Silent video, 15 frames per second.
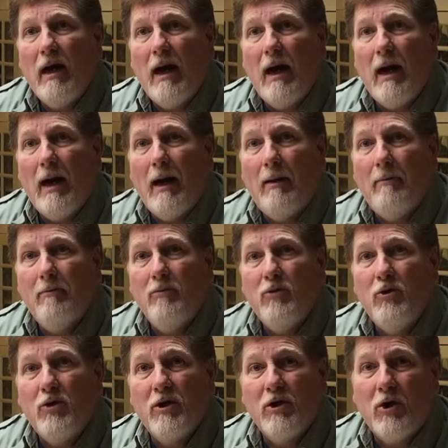Um,
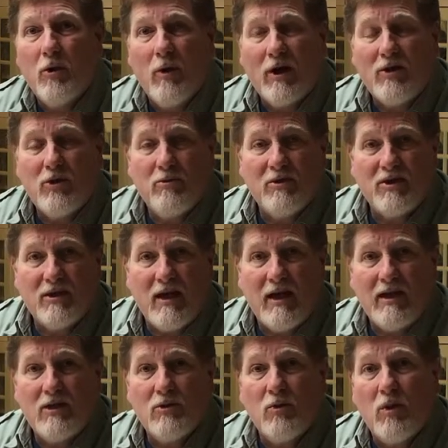you can correct your
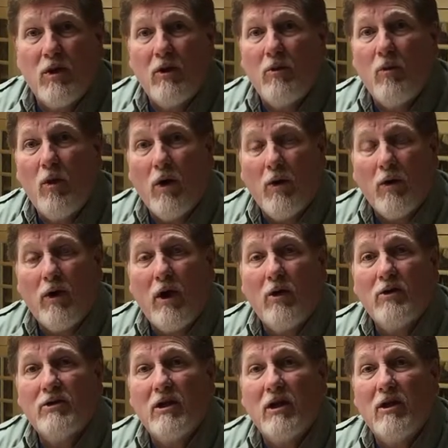mistakes where
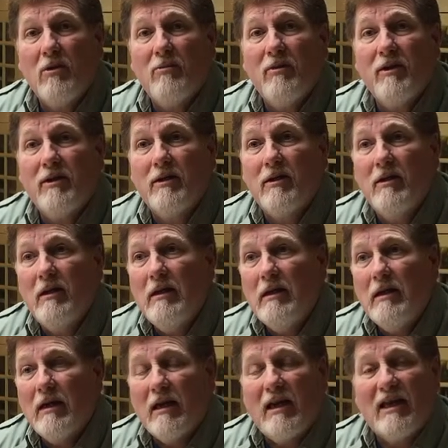watercolor is a little bit
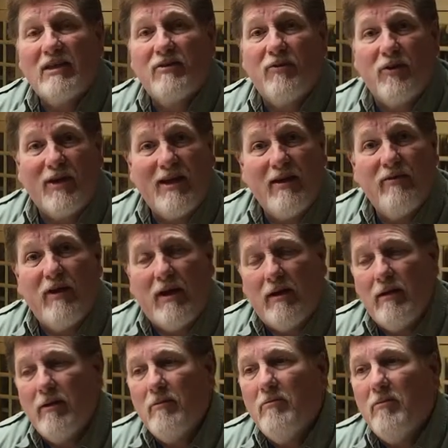less
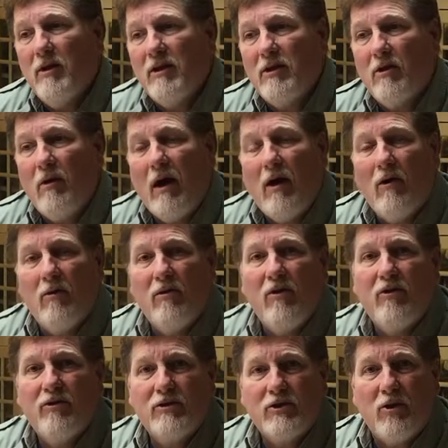forgiving, but there are
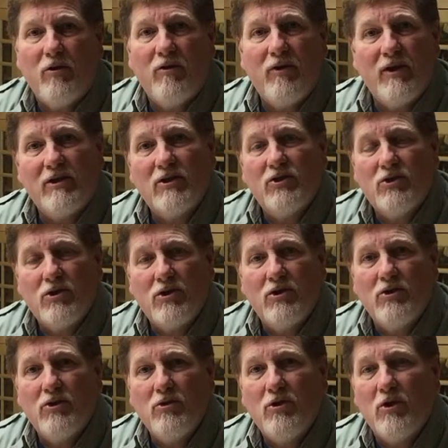certain things that you can
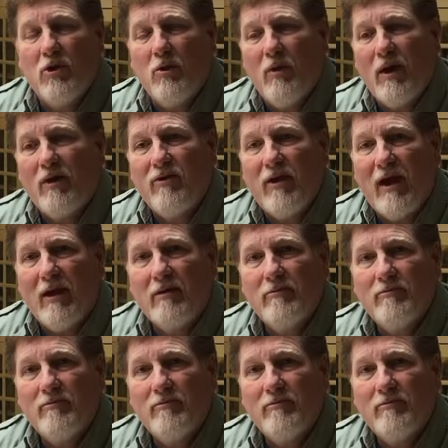do to correct that.